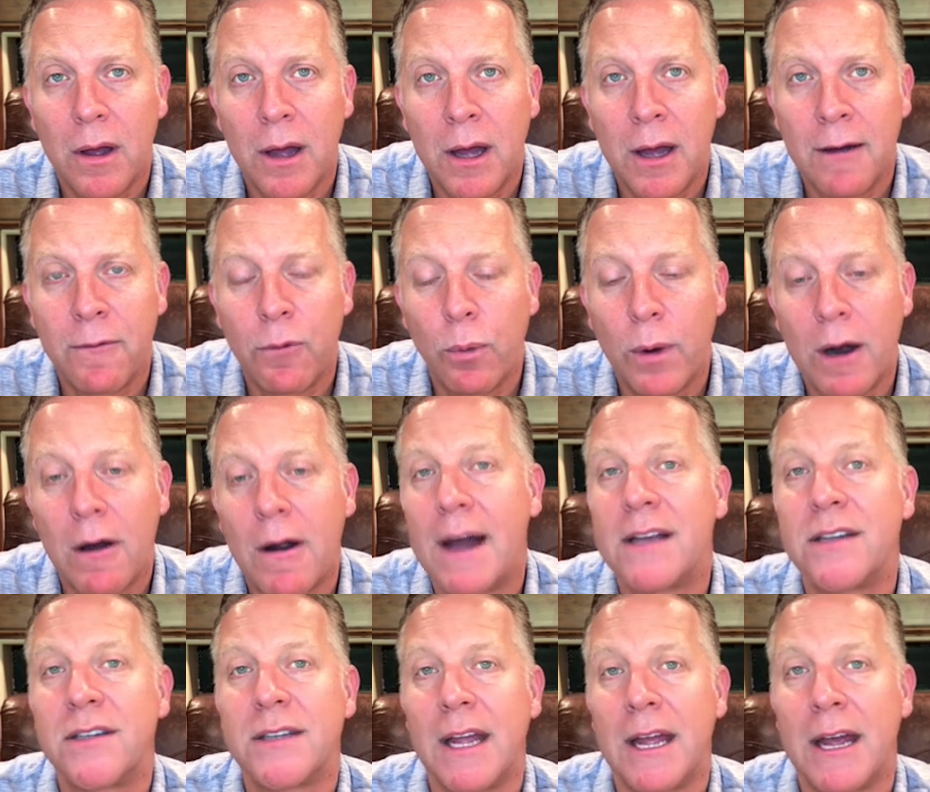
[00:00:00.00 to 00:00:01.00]
of where I
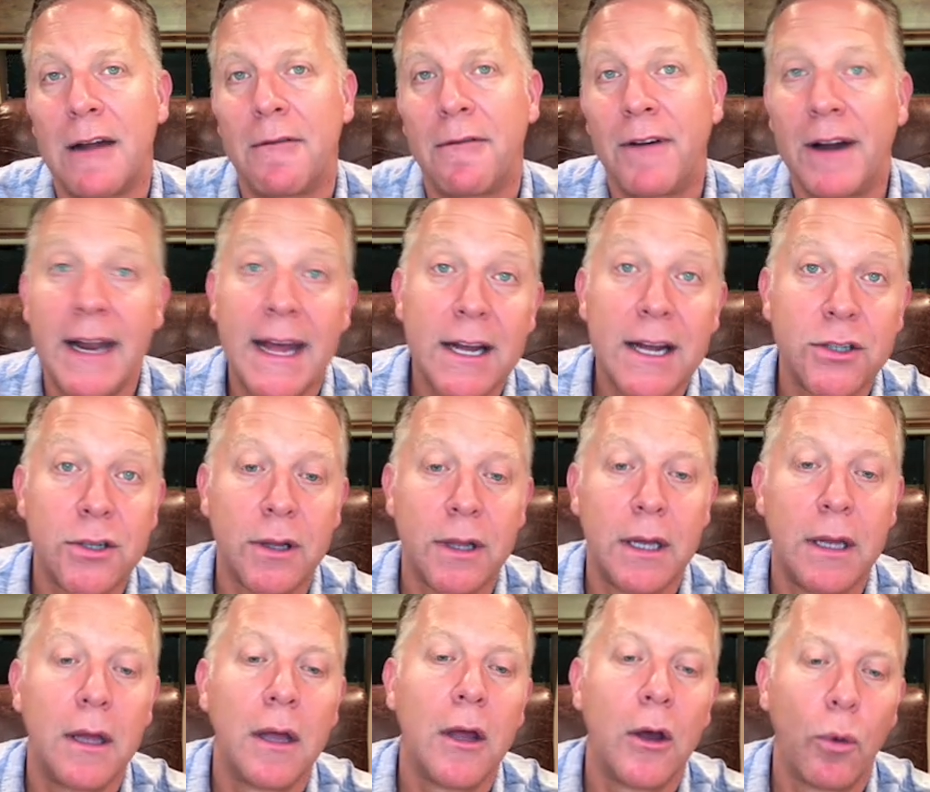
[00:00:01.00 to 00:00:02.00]
stand financially
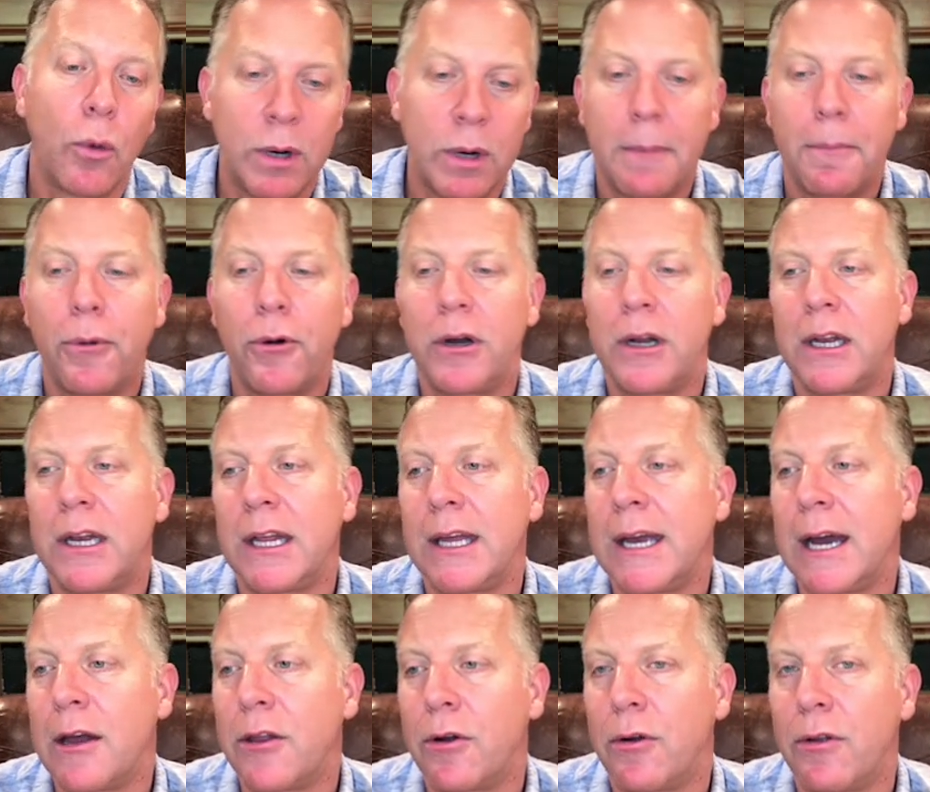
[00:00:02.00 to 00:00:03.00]
when I'm putting
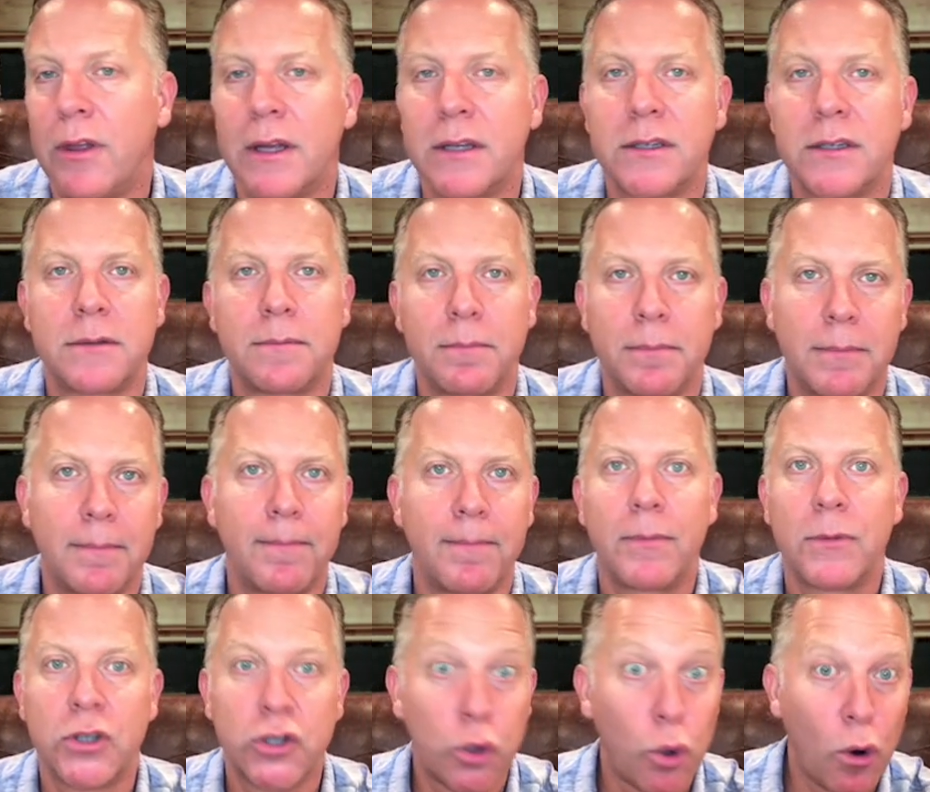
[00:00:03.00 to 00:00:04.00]
together this
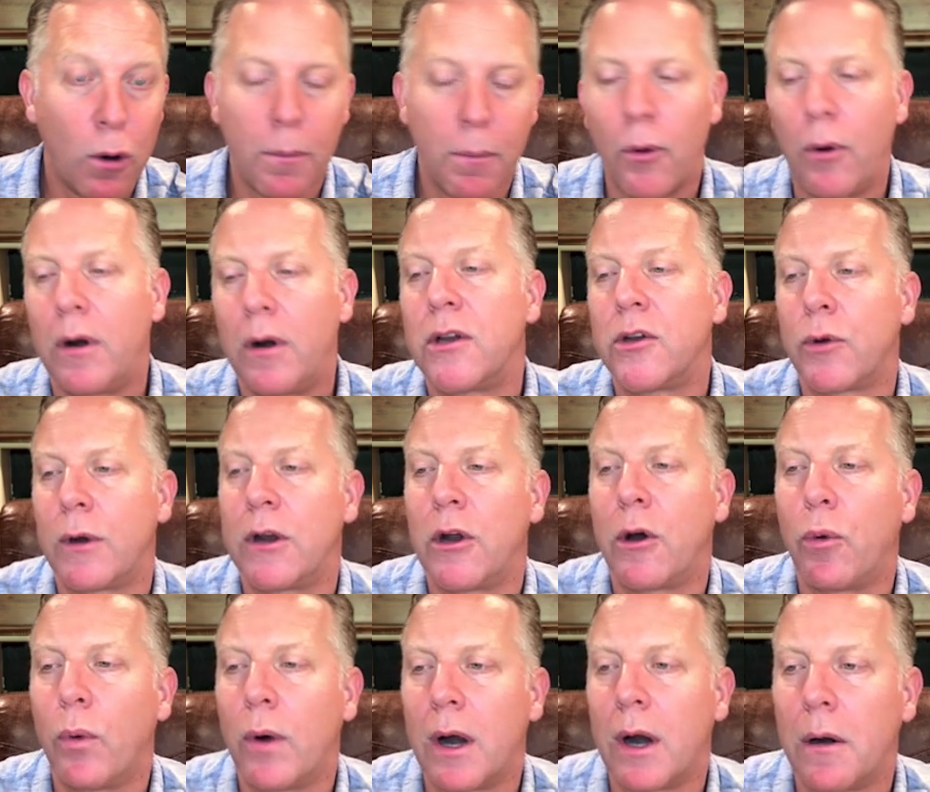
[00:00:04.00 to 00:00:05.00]
scoreboard, so I know
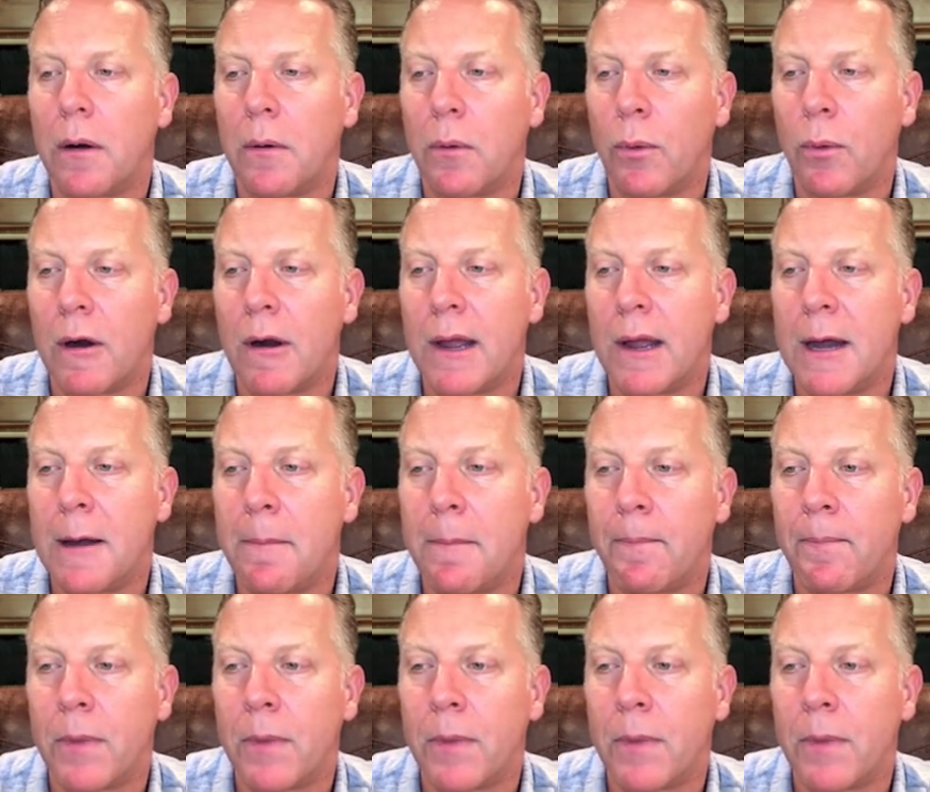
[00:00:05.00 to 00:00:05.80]
where I am.